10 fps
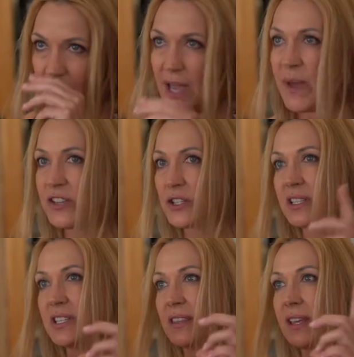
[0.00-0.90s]
I
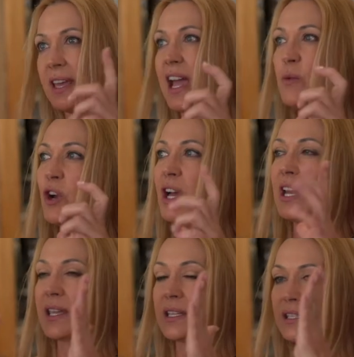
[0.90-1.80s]
basically take the camera,
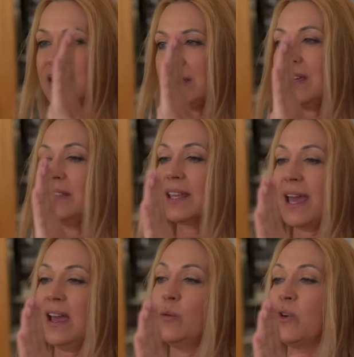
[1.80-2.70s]
and I can see in the
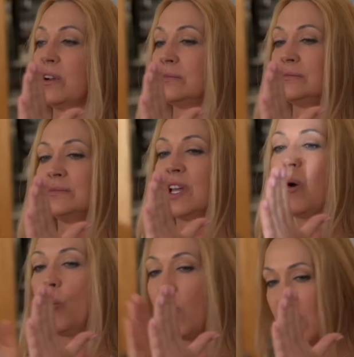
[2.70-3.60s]
camera
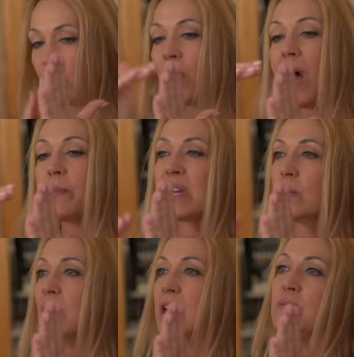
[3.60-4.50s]
where I'm
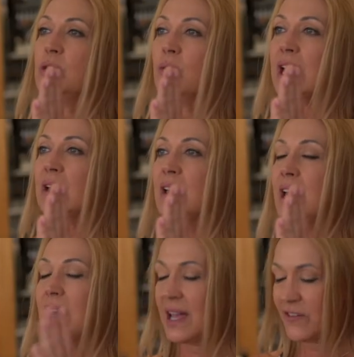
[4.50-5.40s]
cropping and what I'm doing,
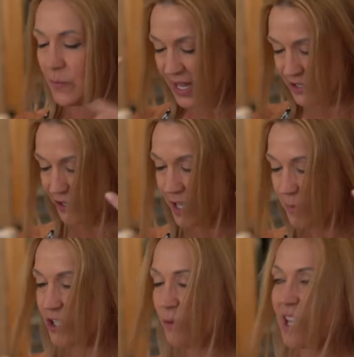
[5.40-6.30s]
and I have a mental
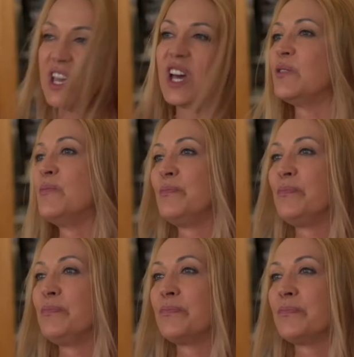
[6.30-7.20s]
image in my head,
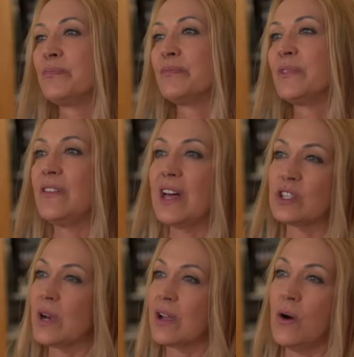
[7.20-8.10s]
and
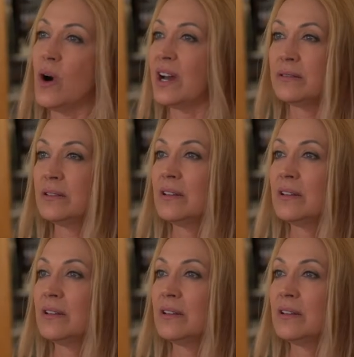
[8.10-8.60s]
that's what I go on.